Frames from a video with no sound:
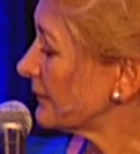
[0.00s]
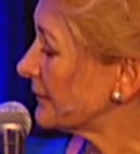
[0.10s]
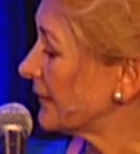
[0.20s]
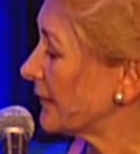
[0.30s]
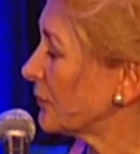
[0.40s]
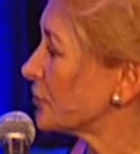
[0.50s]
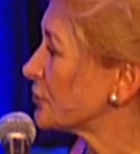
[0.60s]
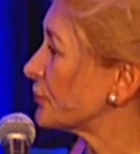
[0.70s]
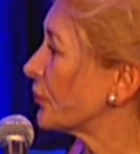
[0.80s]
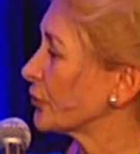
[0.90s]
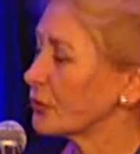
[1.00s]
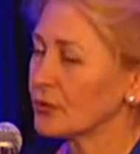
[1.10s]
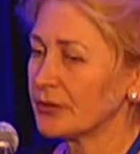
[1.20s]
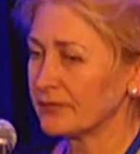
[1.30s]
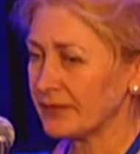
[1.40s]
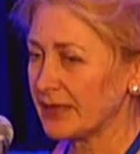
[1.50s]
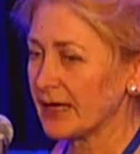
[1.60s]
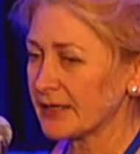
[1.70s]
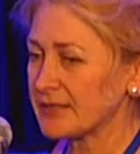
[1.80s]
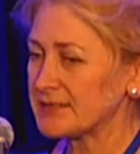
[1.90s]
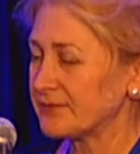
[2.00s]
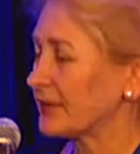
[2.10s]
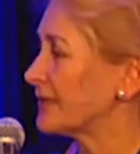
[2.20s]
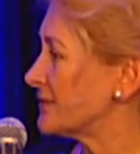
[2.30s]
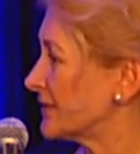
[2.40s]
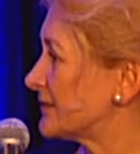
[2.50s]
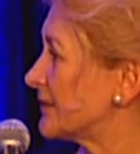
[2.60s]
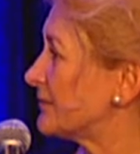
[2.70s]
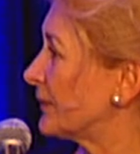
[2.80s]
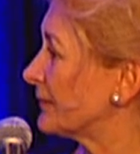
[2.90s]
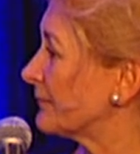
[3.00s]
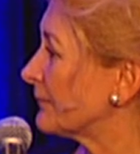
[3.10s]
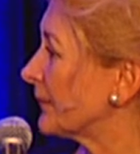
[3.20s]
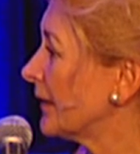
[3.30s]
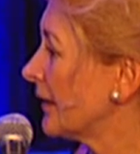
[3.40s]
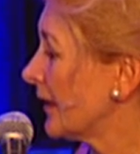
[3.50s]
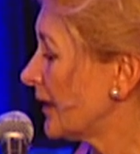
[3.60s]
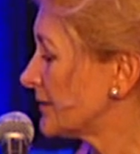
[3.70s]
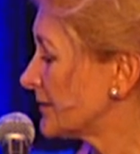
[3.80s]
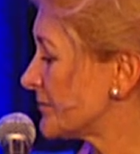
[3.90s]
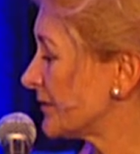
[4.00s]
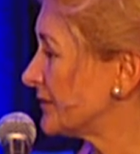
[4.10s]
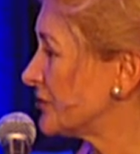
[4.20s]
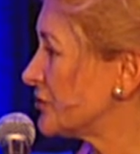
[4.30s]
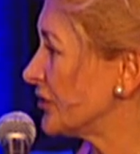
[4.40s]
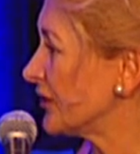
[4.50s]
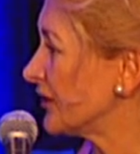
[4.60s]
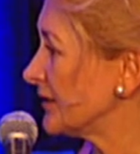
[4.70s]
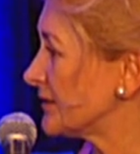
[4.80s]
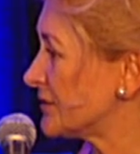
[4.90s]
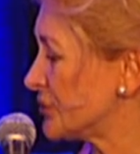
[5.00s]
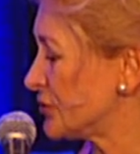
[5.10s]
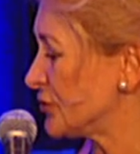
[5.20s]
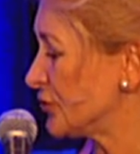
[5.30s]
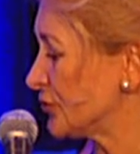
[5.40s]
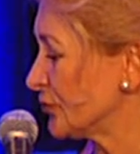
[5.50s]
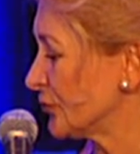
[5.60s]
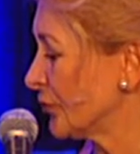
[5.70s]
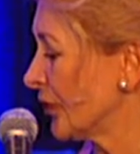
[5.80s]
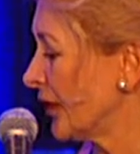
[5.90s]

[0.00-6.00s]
they also occur in very aggressive cancers as well. And the strategy is to